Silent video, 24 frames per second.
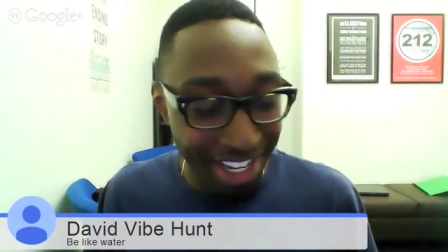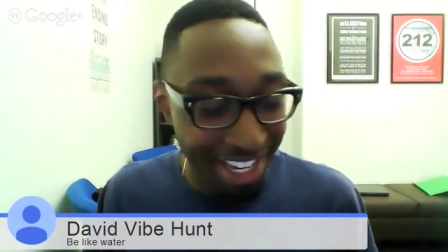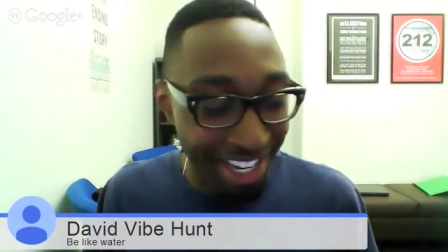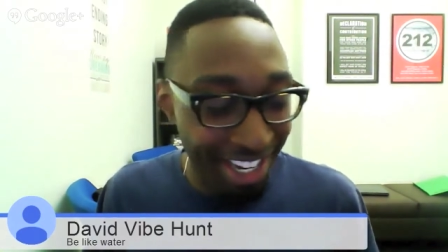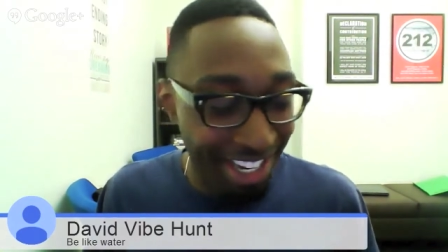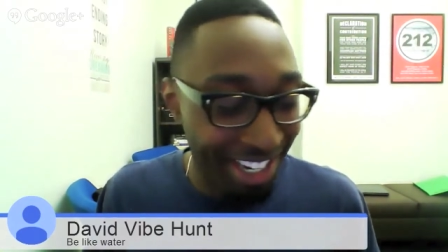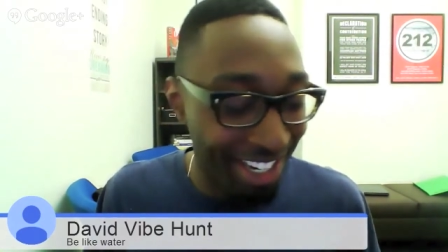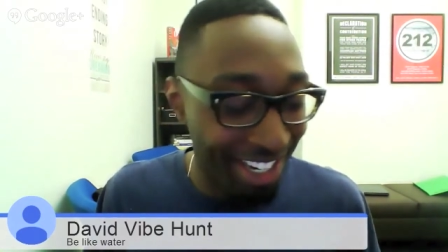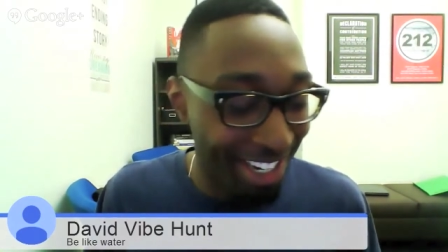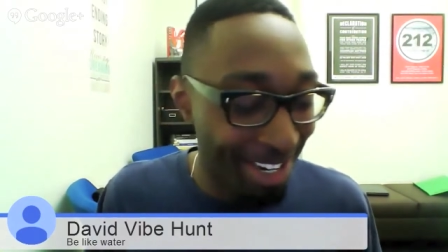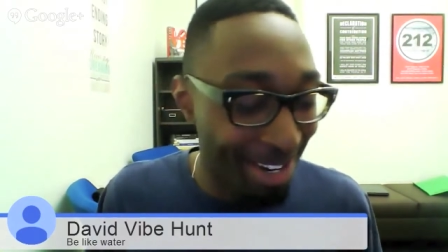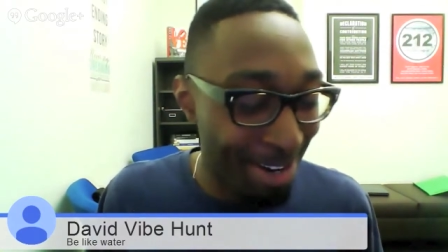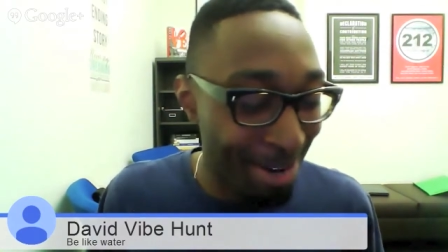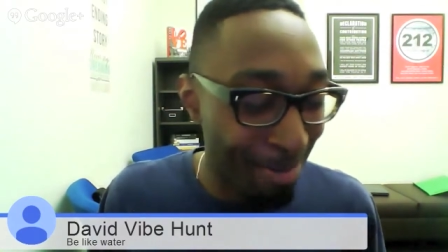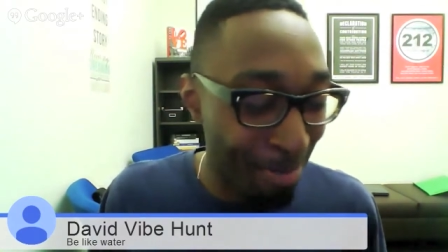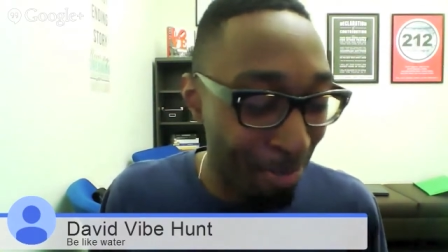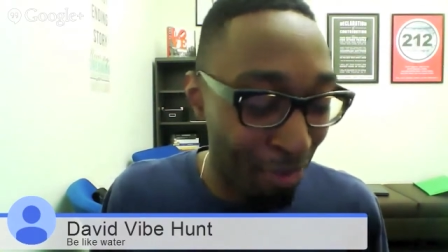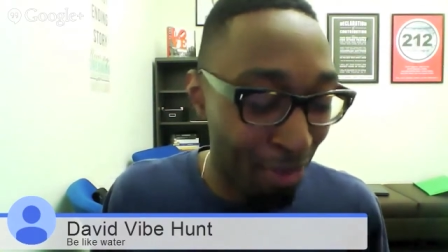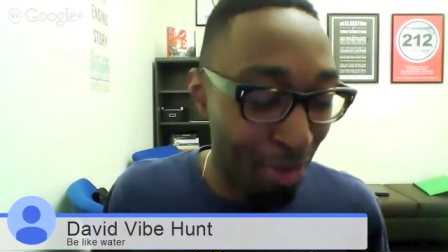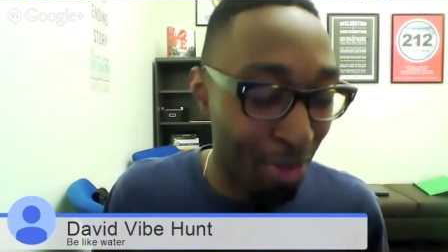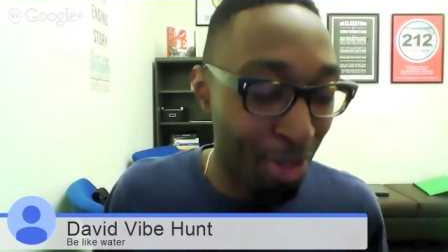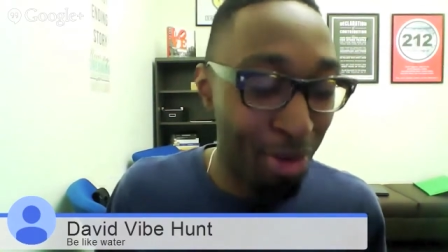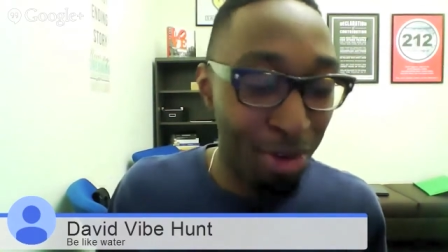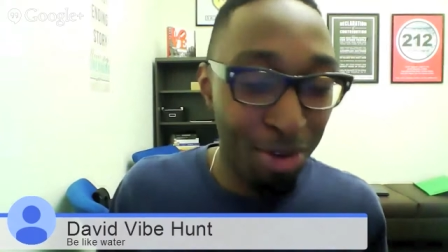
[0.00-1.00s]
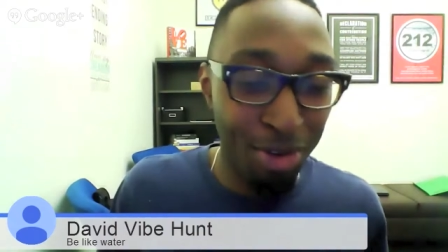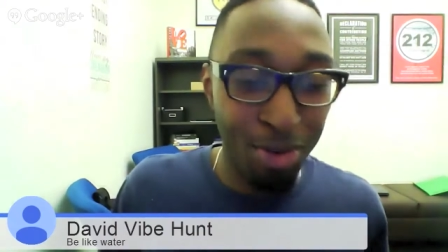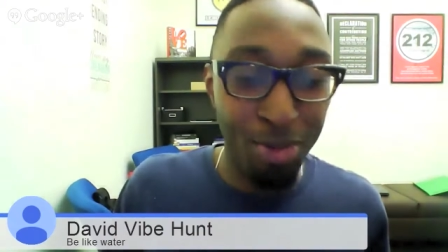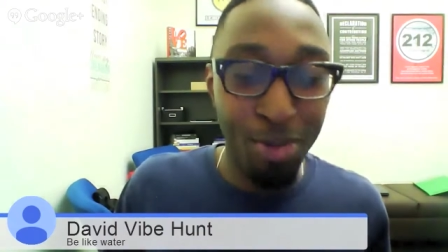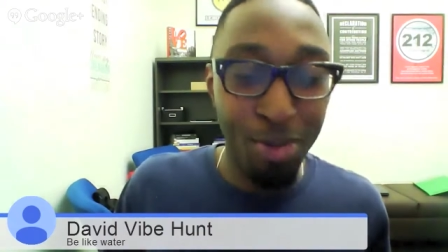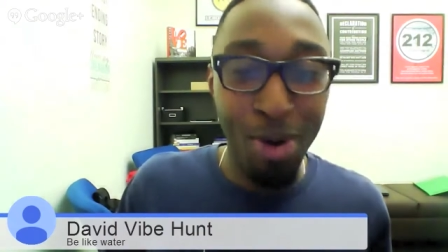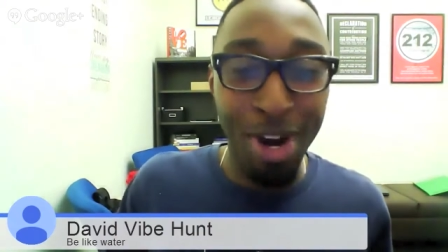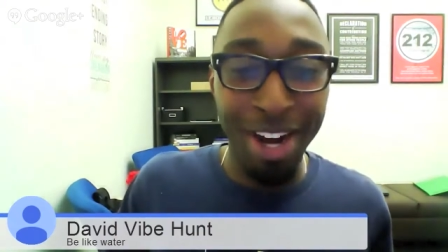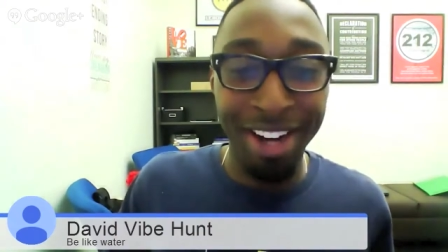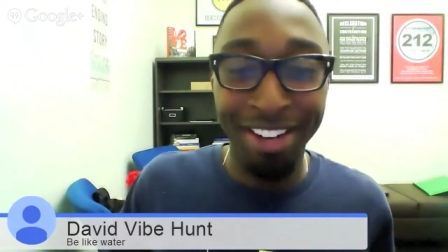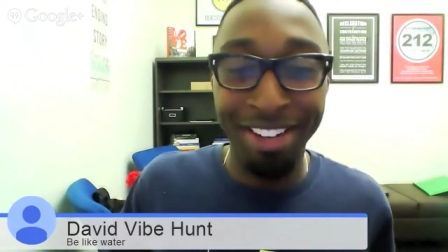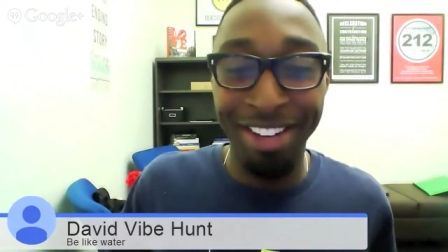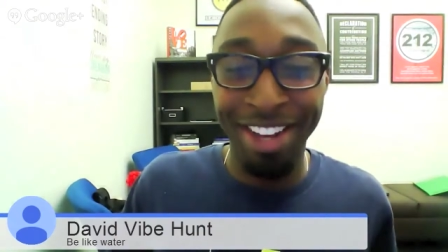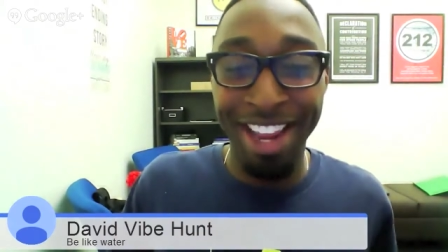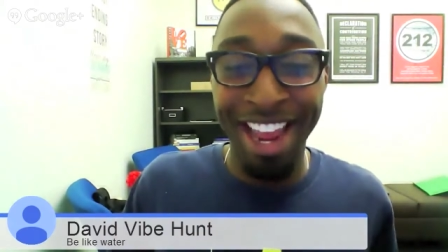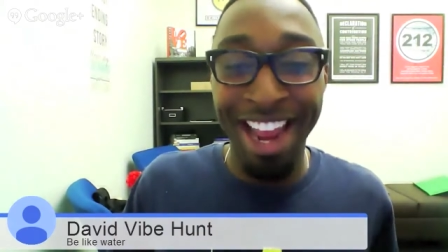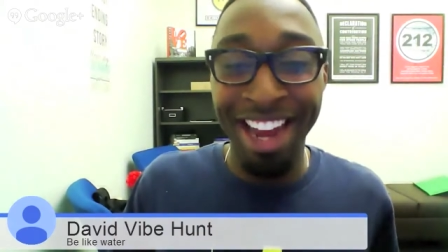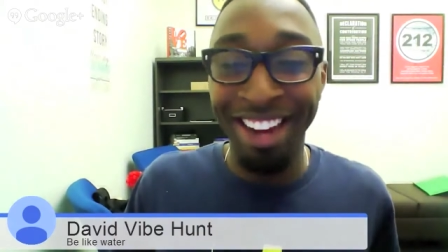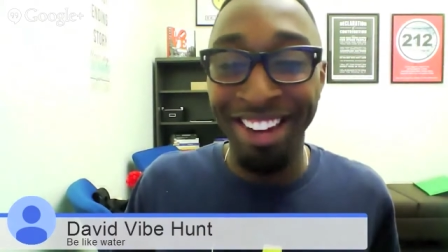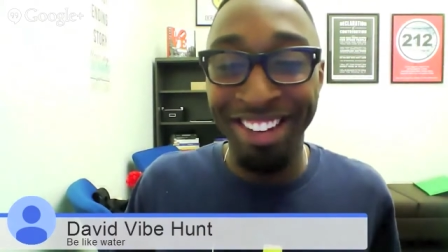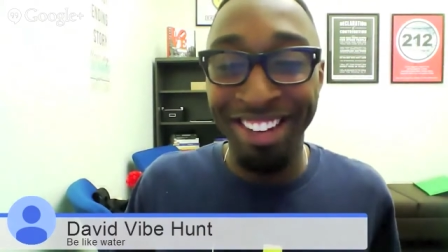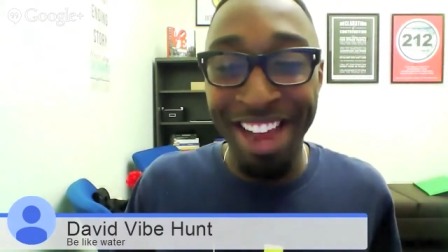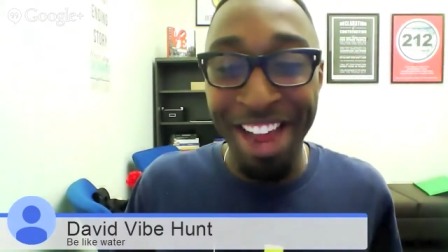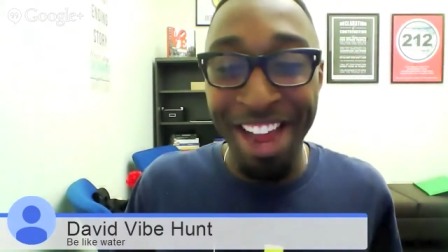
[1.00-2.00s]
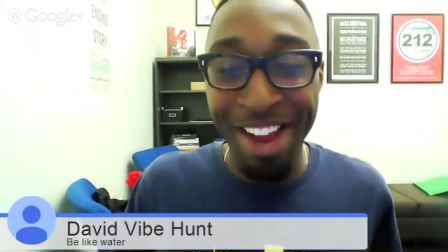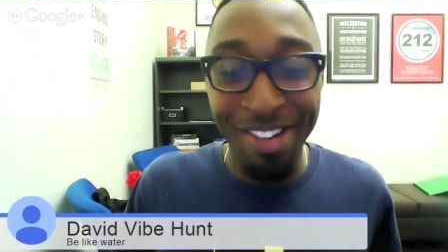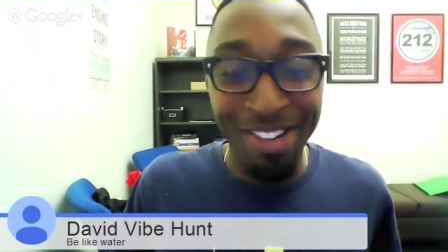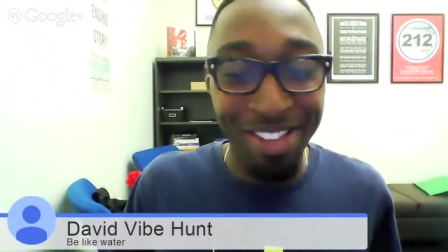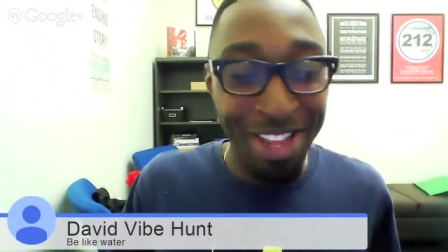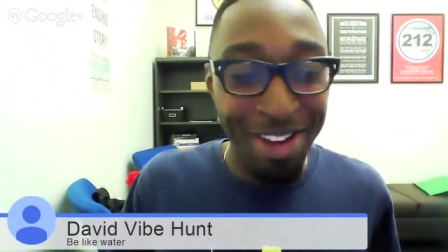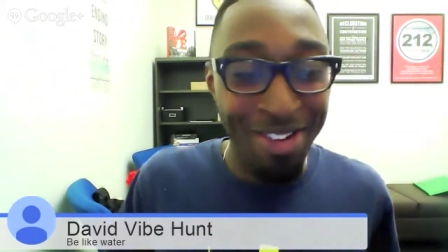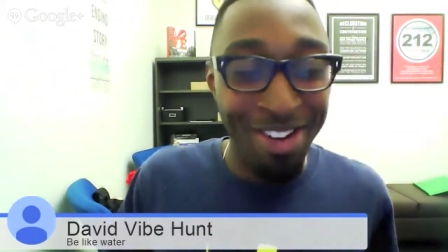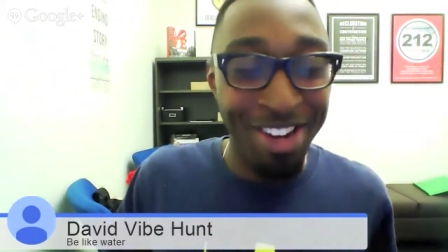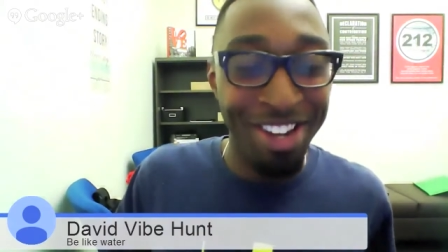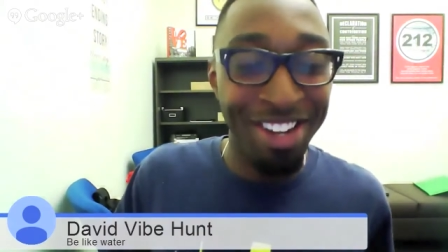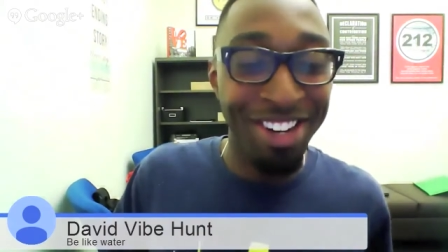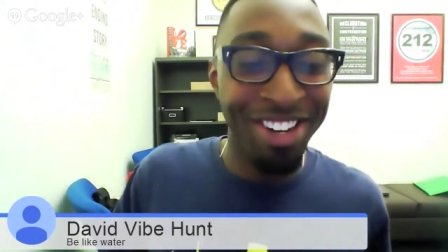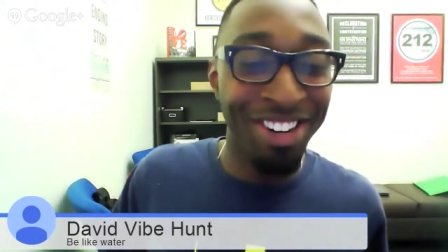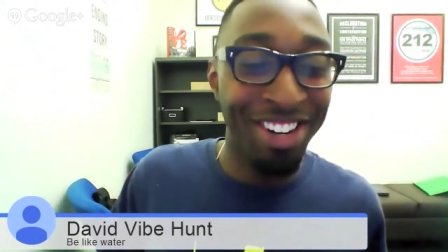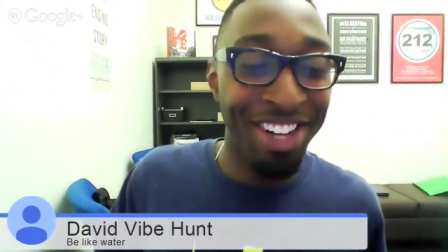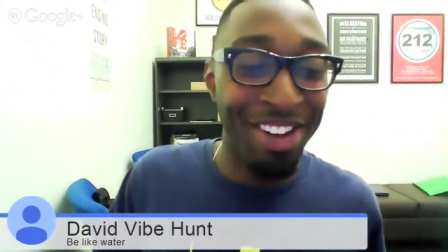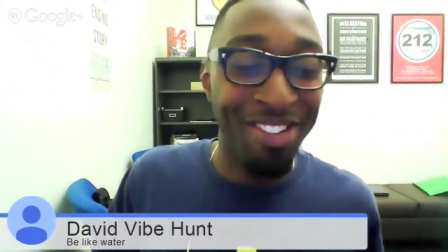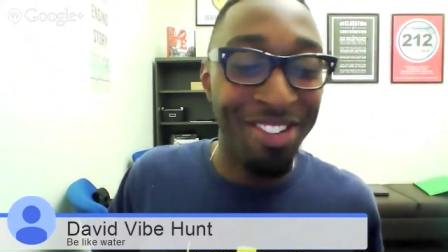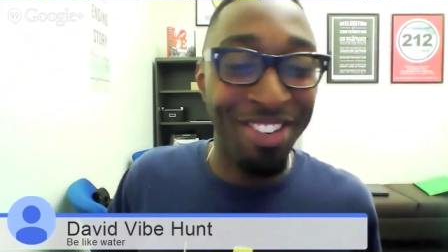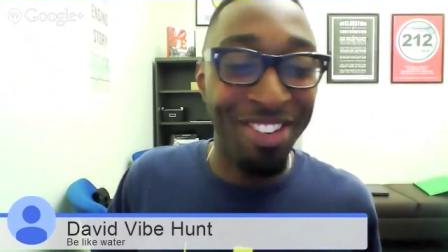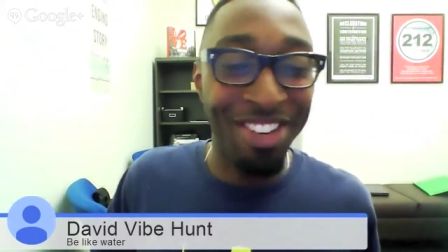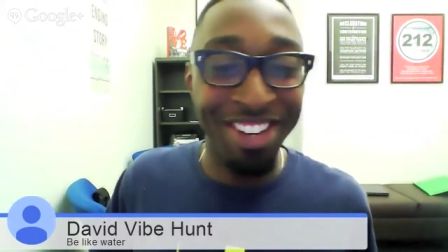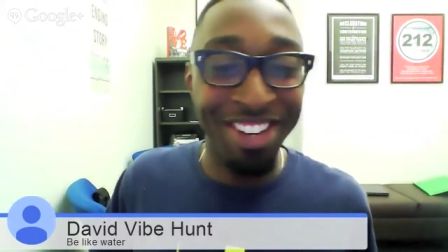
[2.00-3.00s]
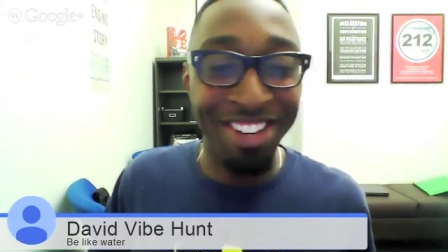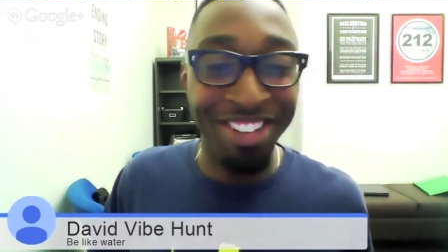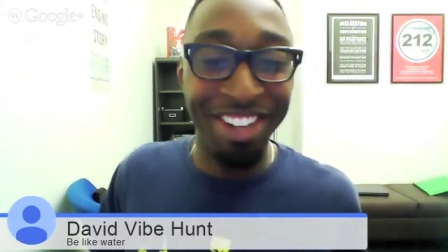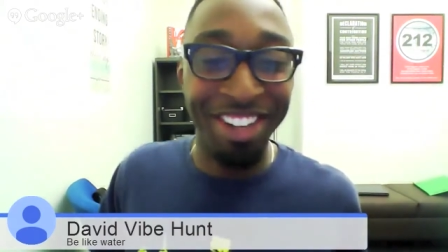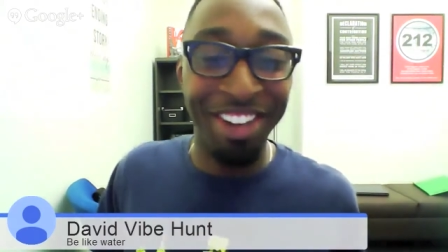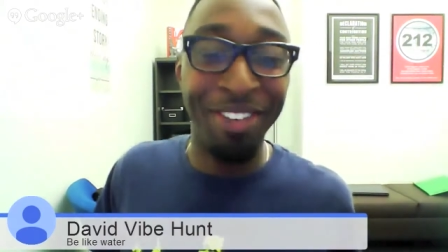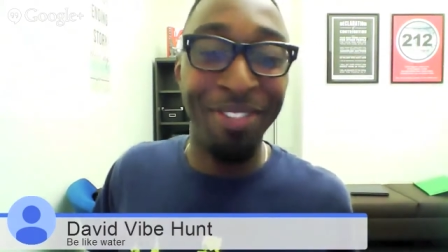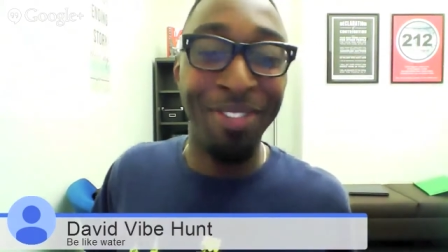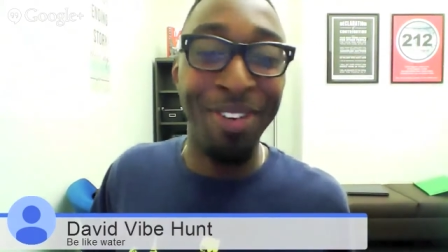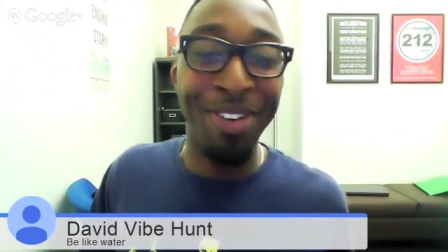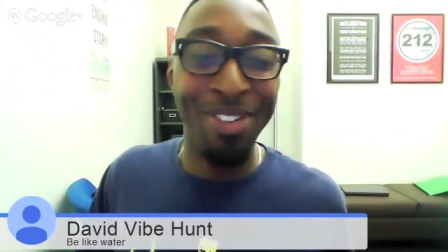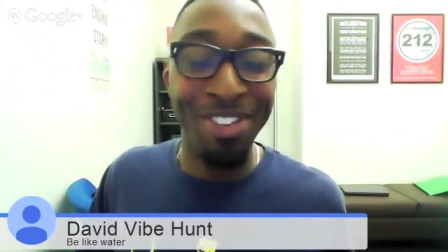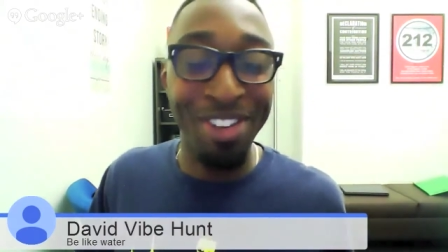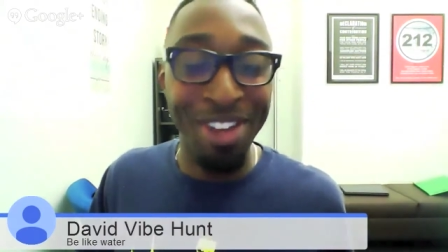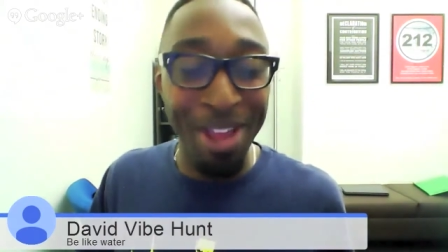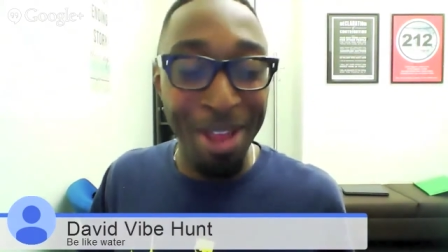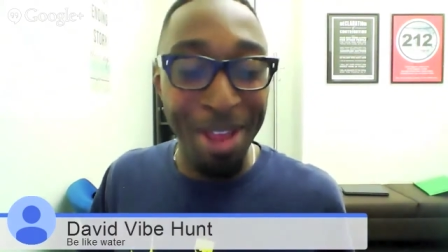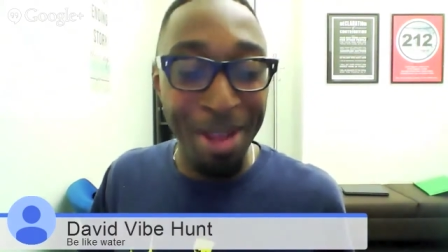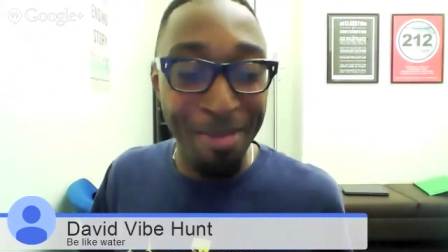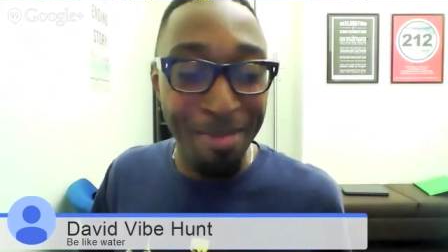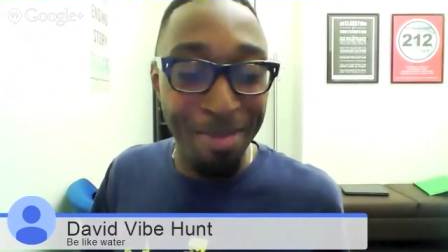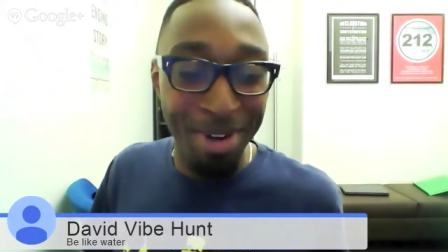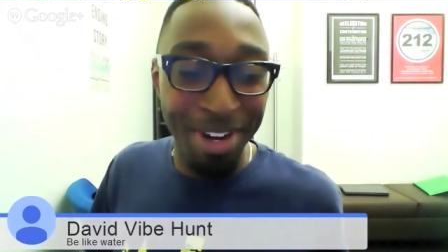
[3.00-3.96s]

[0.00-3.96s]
Um, for those who watched Static Shock when they were younger, that was his like first name.